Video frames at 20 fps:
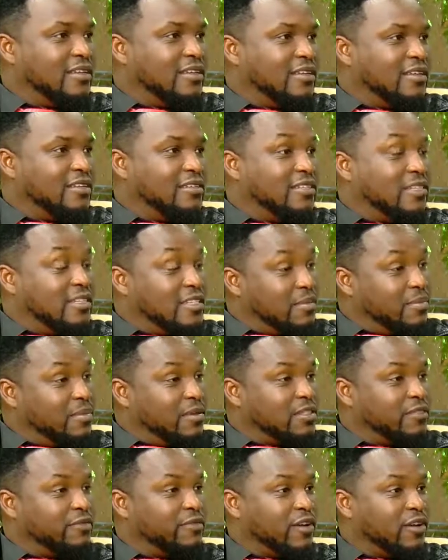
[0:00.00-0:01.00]

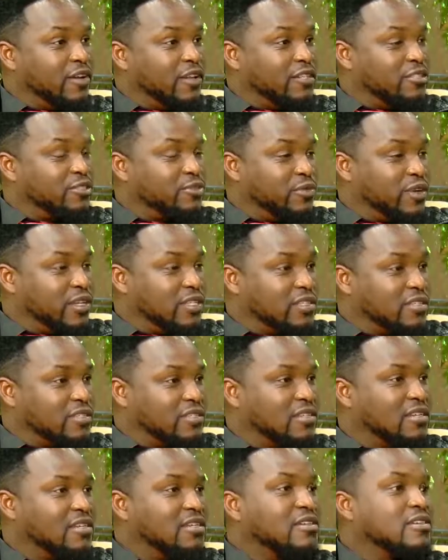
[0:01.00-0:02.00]
gender-based violence rates,
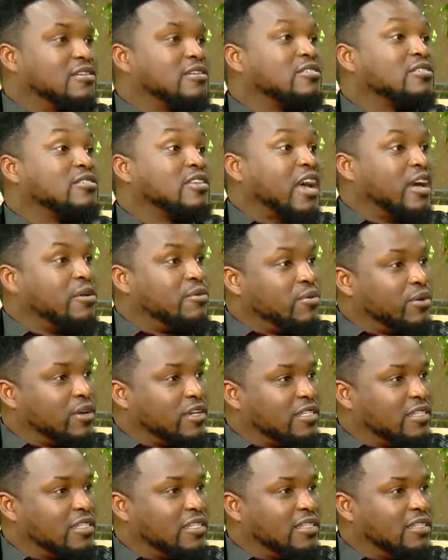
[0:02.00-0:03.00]

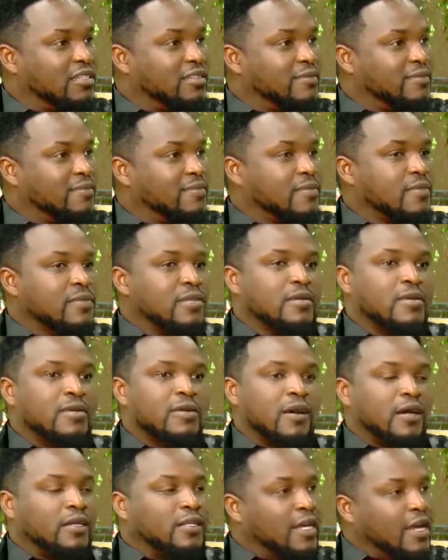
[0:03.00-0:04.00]
skyrocketed.
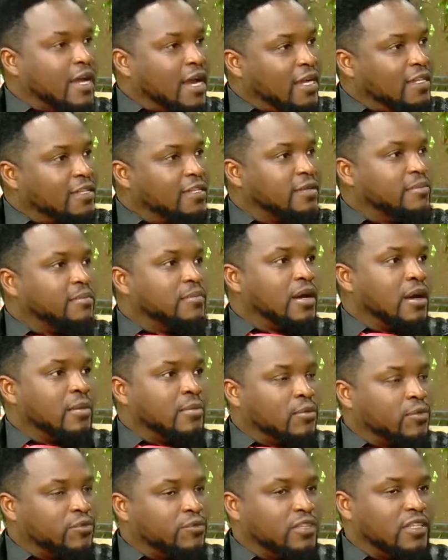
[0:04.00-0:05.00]
And I had a
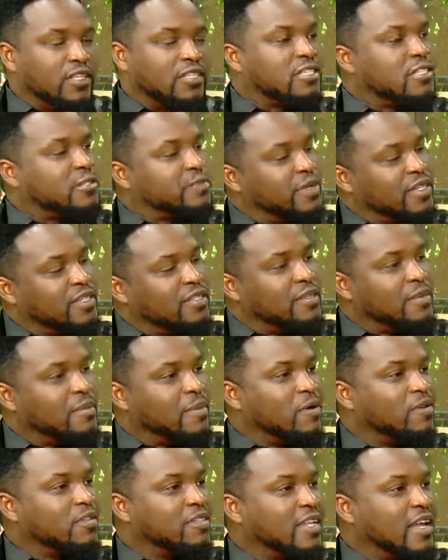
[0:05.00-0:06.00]
movie that speaks
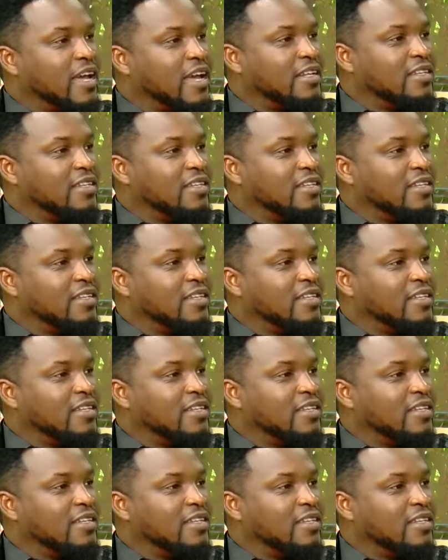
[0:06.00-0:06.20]
about that.